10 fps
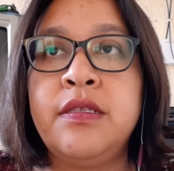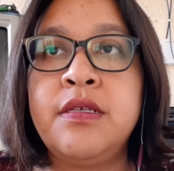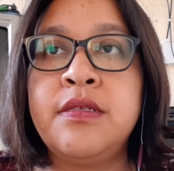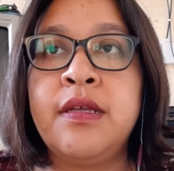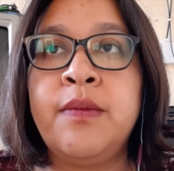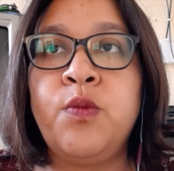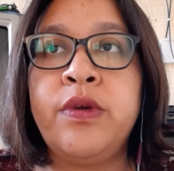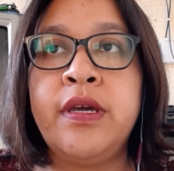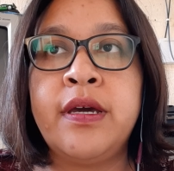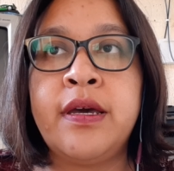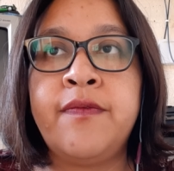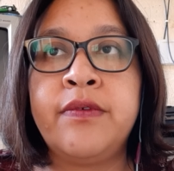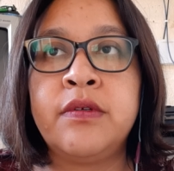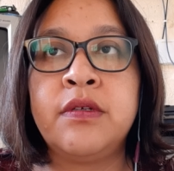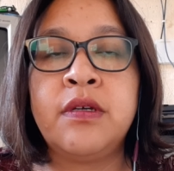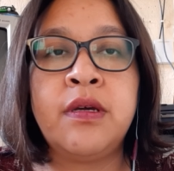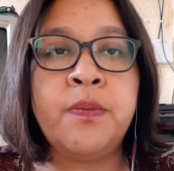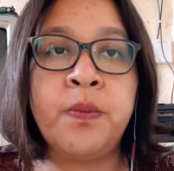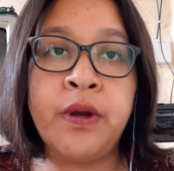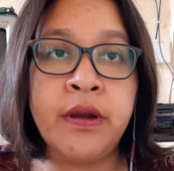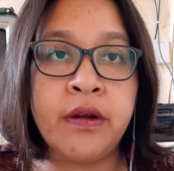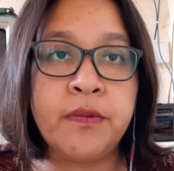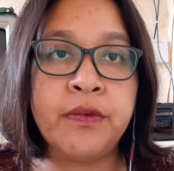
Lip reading: this time we have a paragraph.